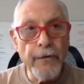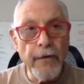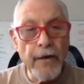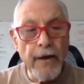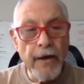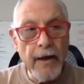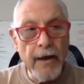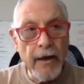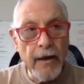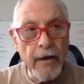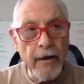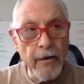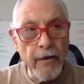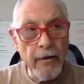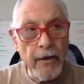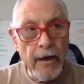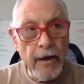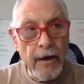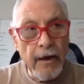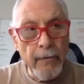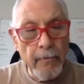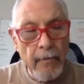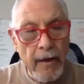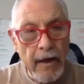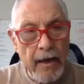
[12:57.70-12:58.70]
and
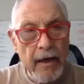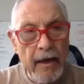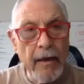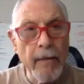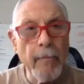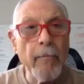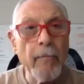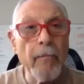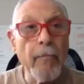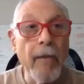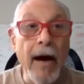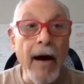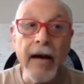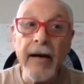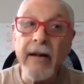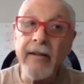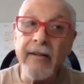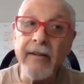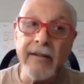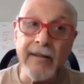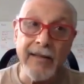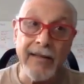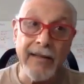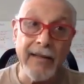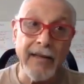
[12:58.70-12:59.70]
make a
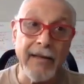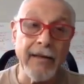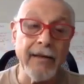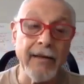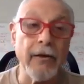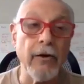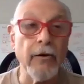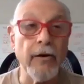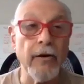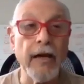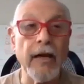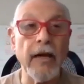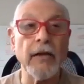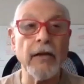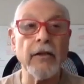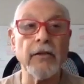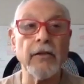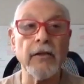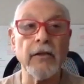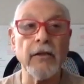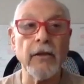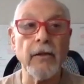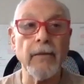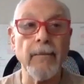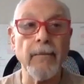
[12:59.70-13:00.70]
monthly
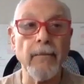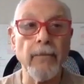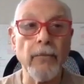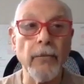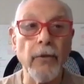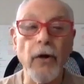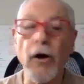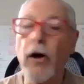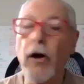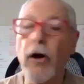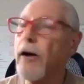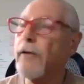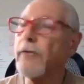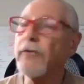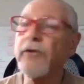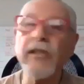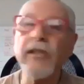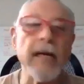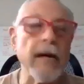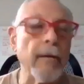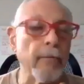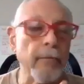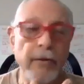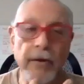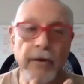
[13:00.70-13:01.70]
donation of
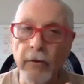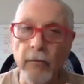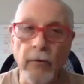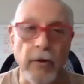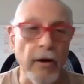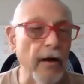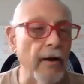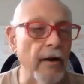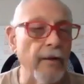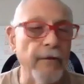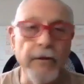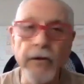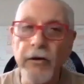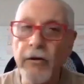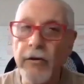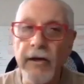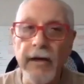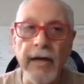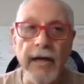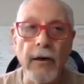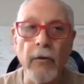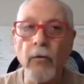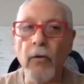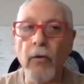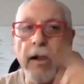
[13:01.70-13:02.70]
something, whatever you
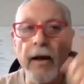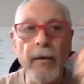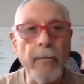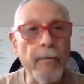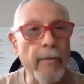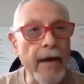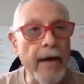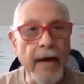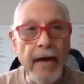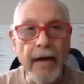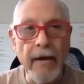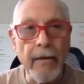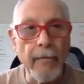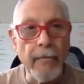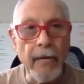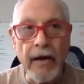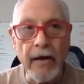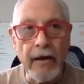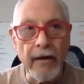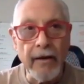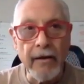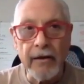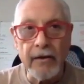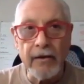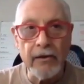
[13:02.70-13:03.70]
can. One bag a
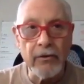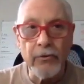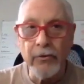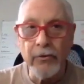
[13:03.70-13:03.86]
month is